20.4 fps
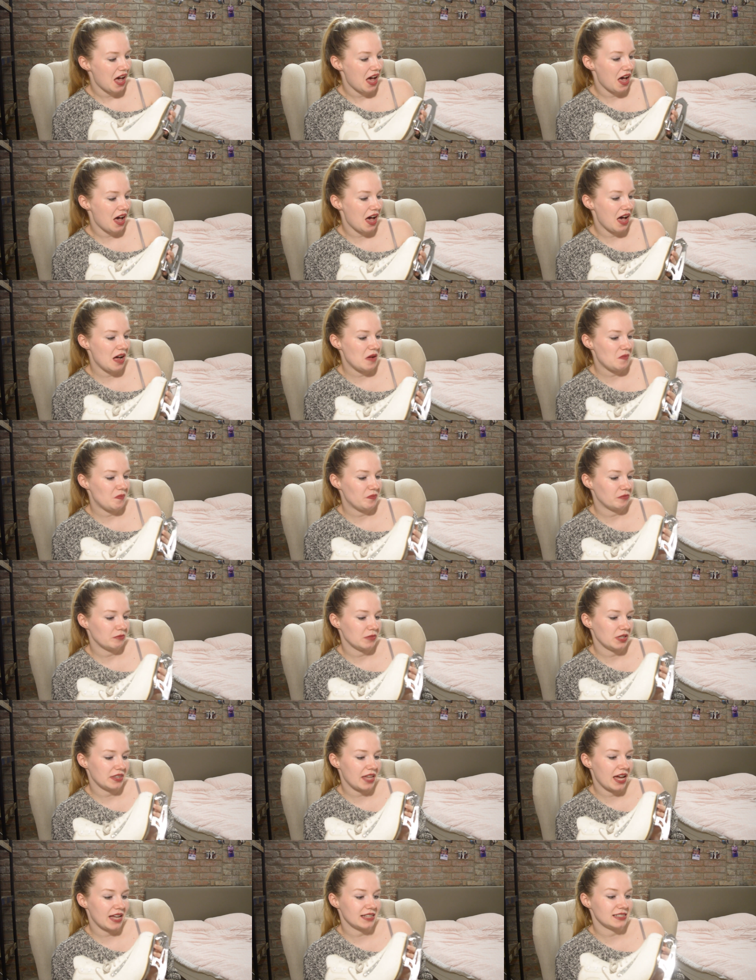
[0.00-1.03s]

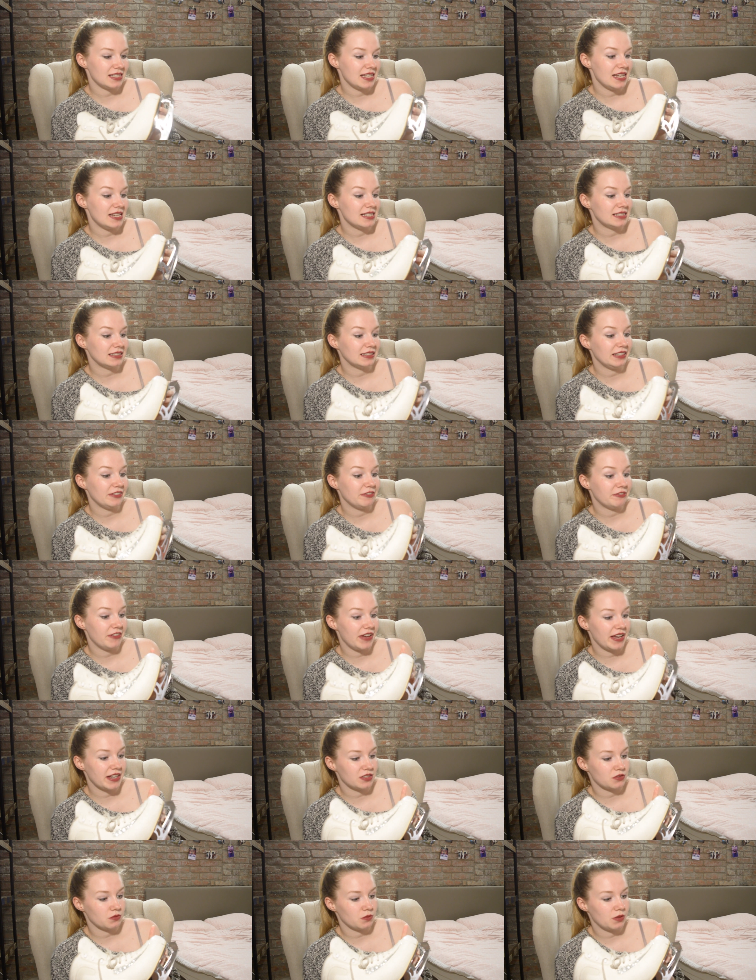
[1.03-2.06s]
But that's easily
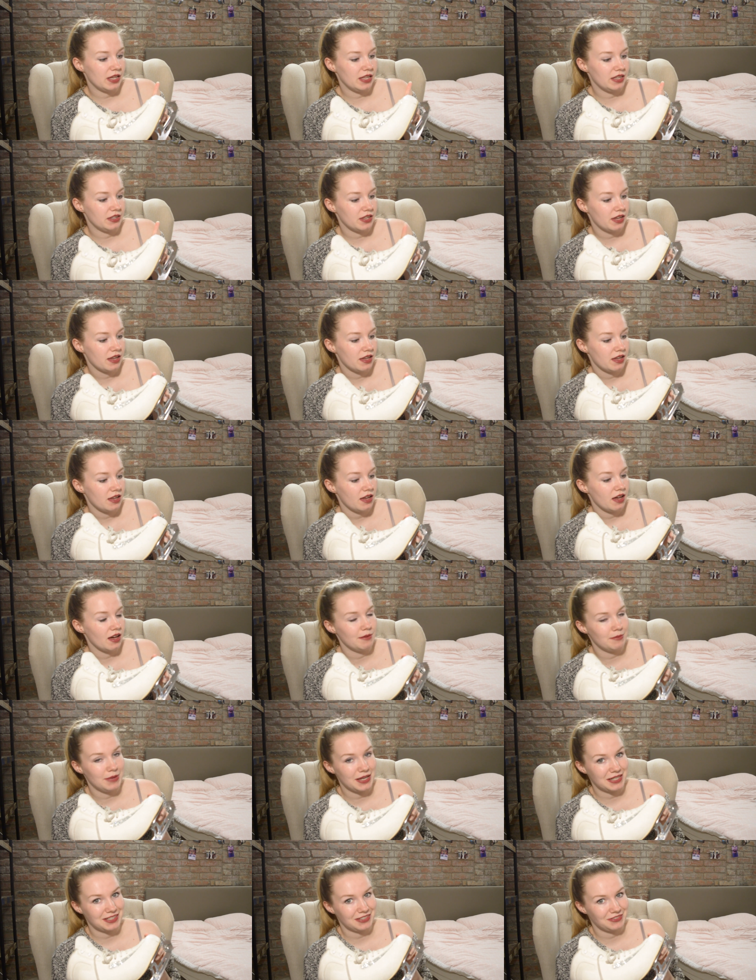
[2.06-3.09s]
fixed with
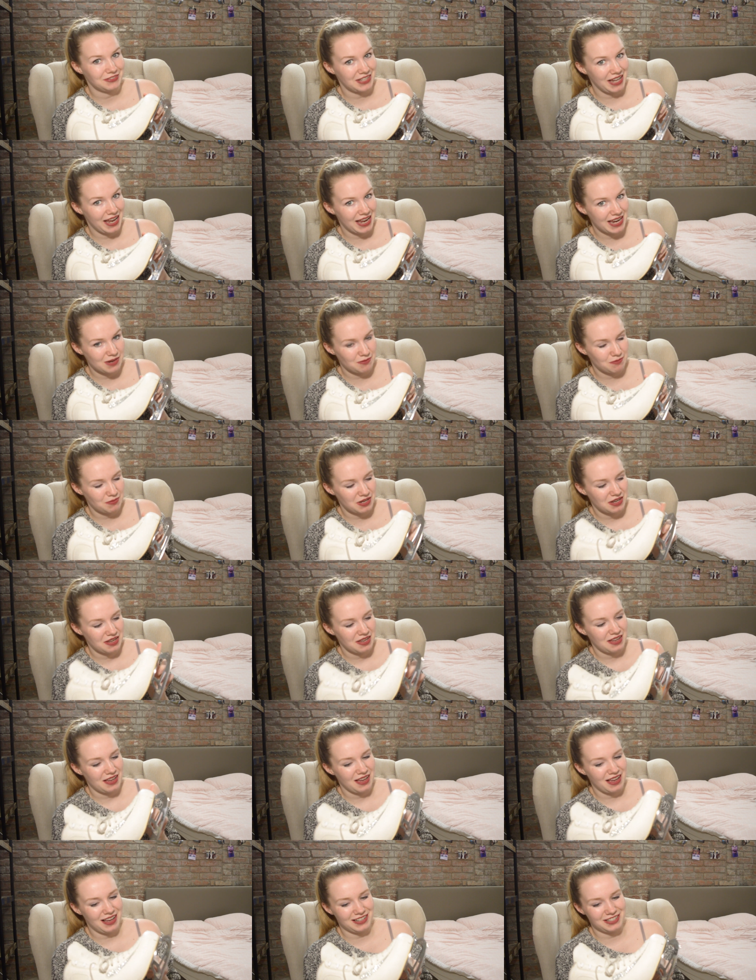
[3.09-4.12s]
a bit of tape,
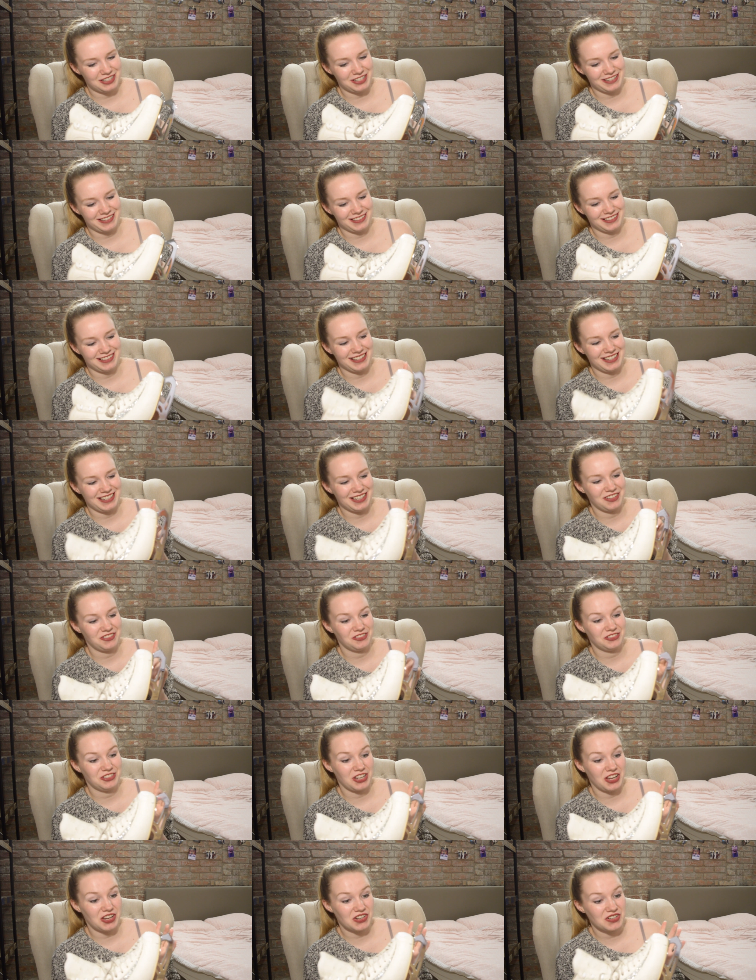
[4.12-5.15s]
as you can see
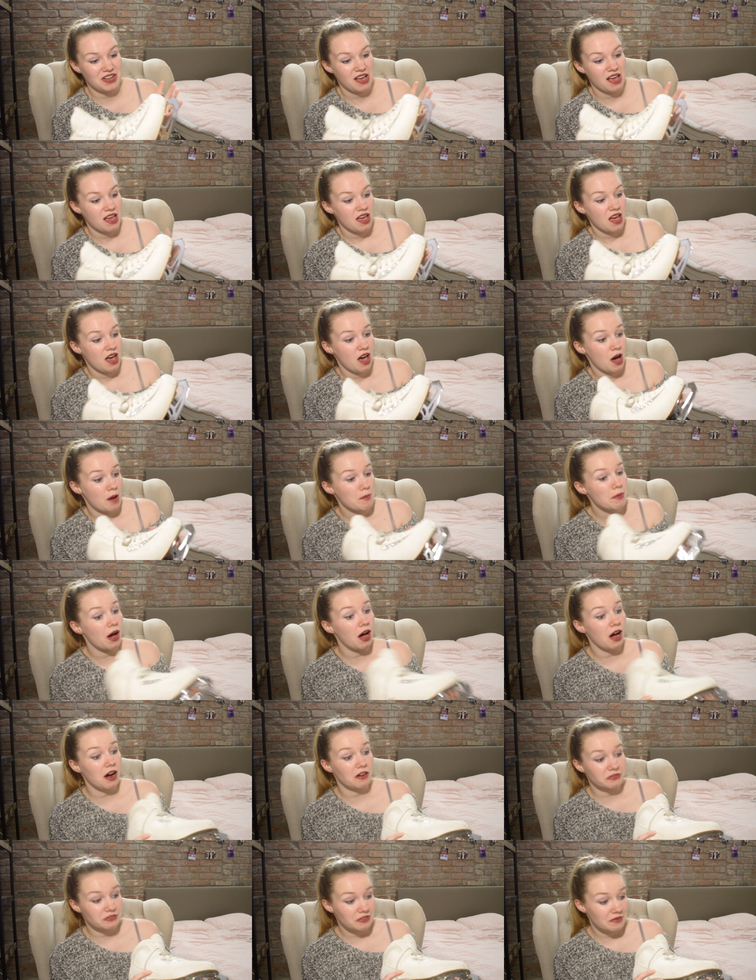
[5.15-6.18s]
I've done.
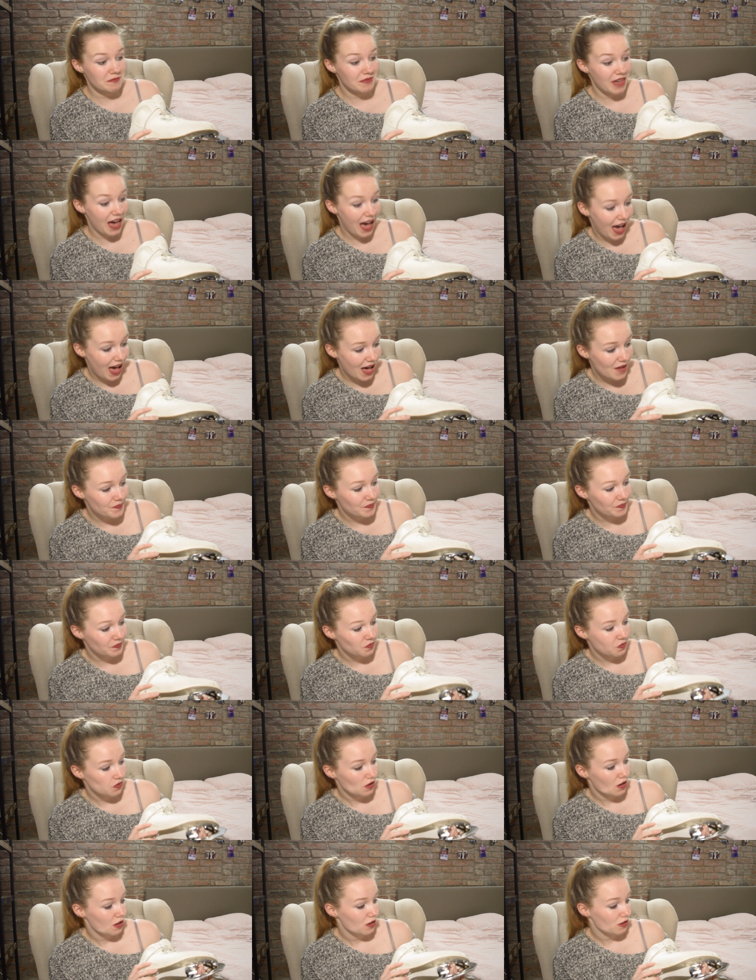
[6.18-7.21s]
Apart from that,
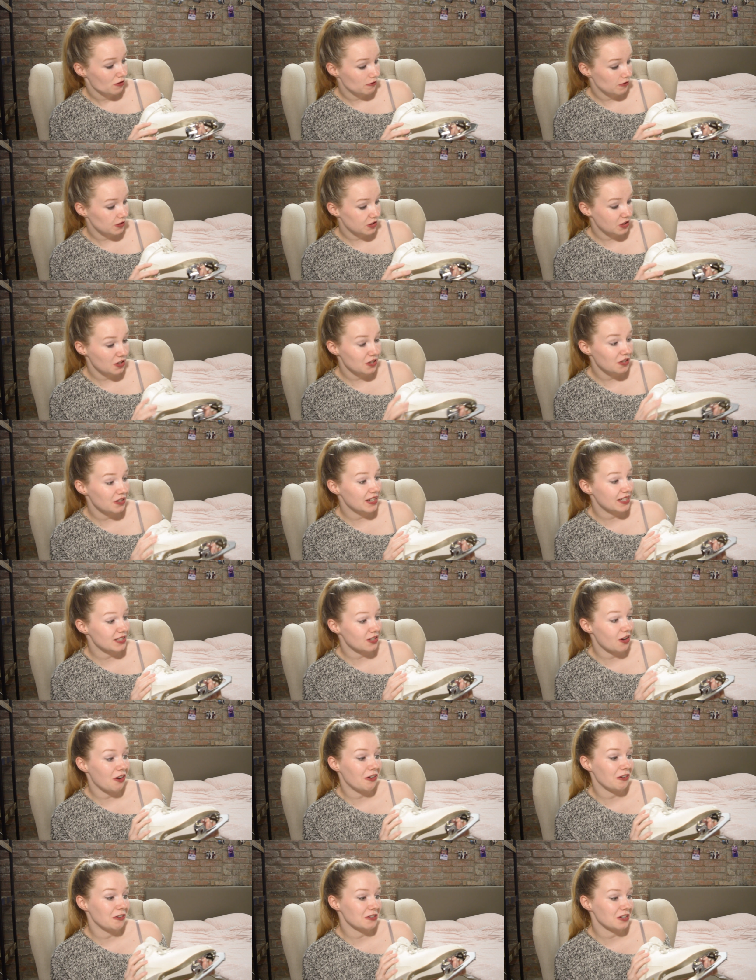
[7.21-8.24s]
for 2 years
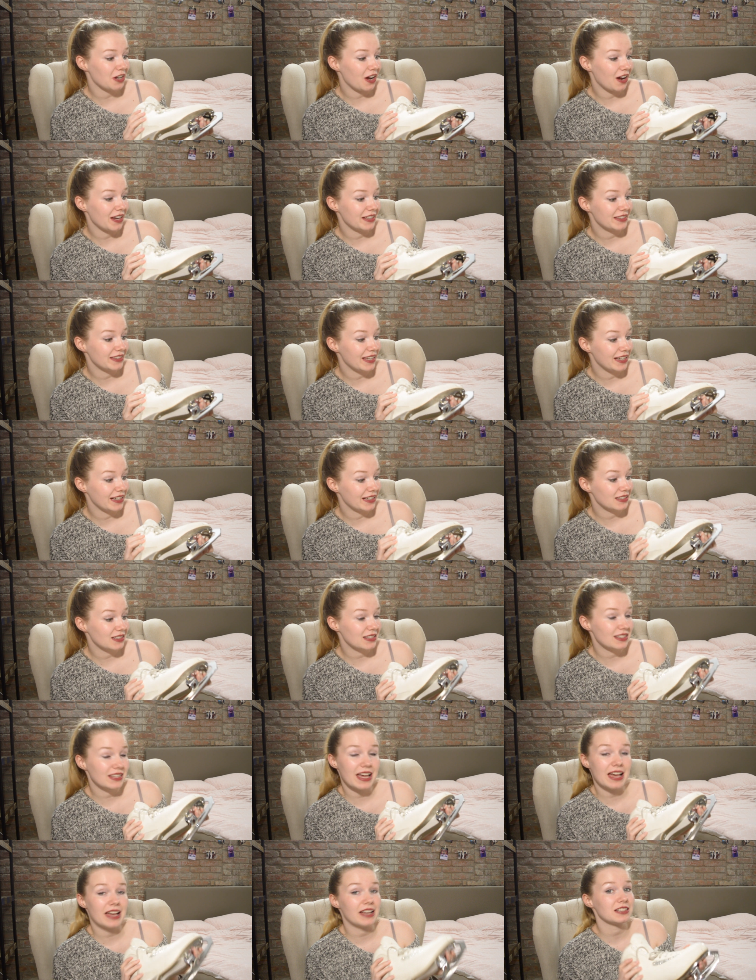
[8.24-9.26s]
old, I think
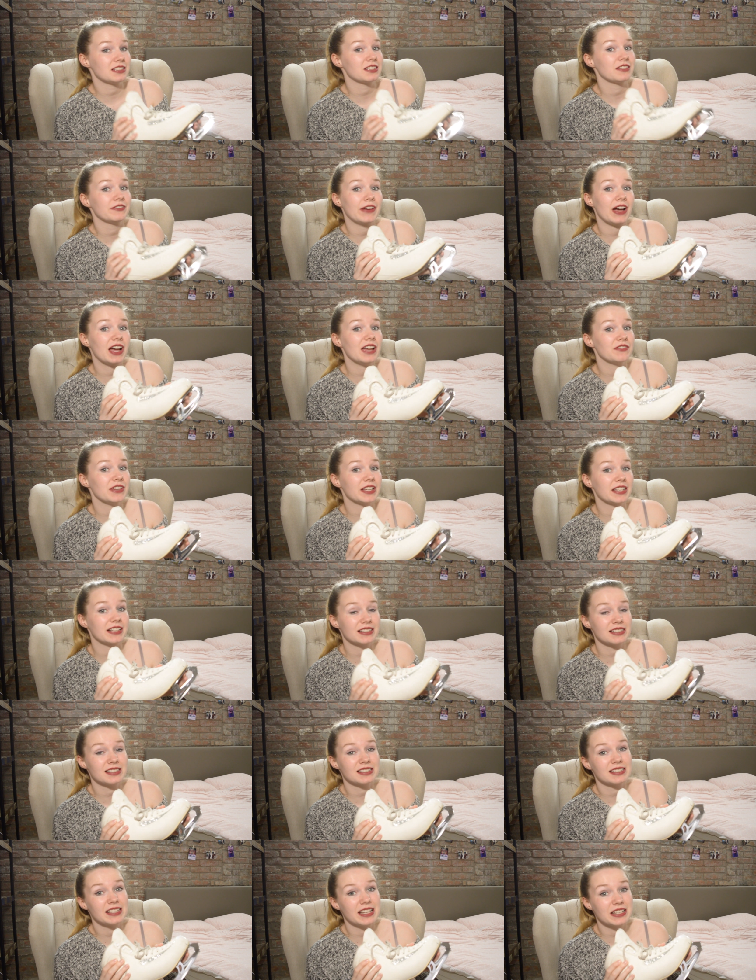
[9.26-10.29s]
that they're surviving
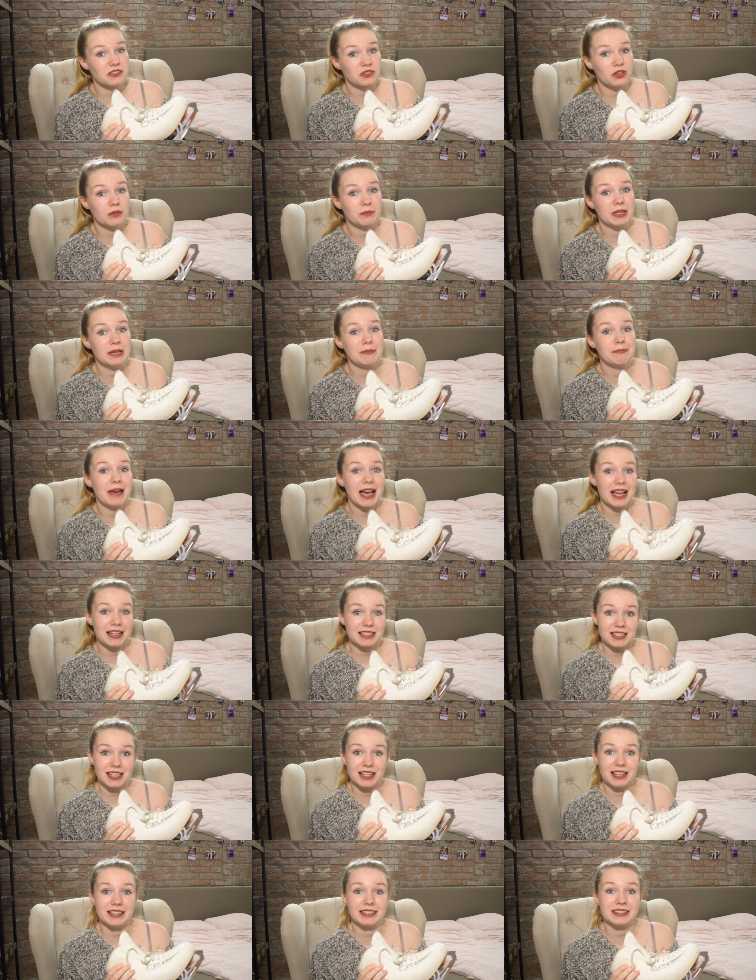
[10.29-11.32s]
considerably
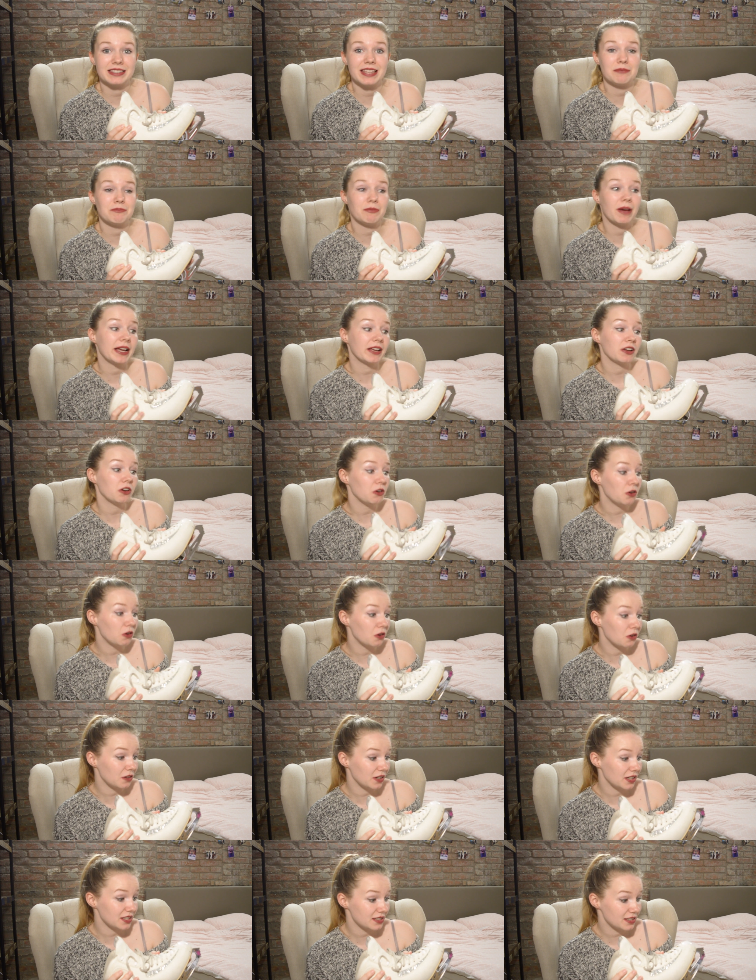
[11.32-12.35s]
better than my
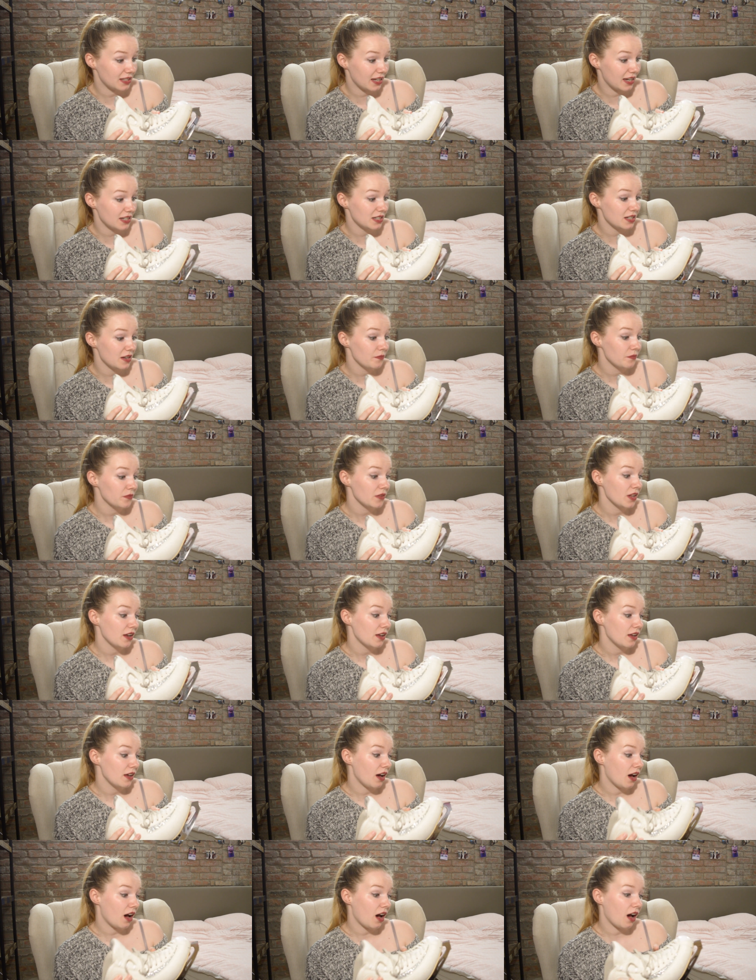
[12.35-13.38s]
chorus did.
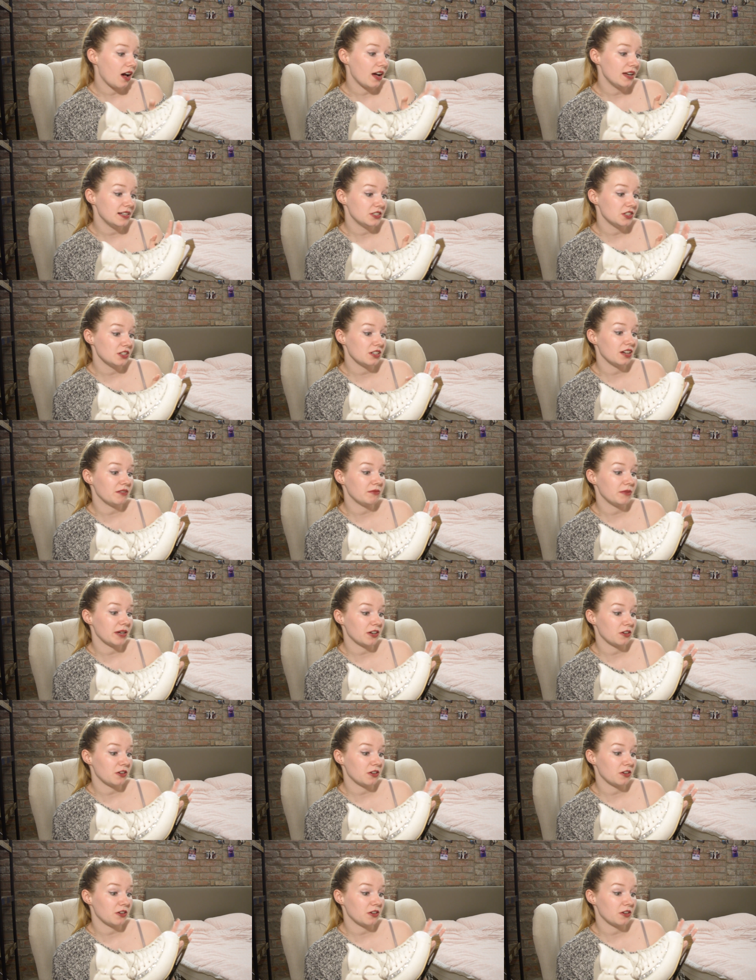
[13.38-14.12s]
I do love my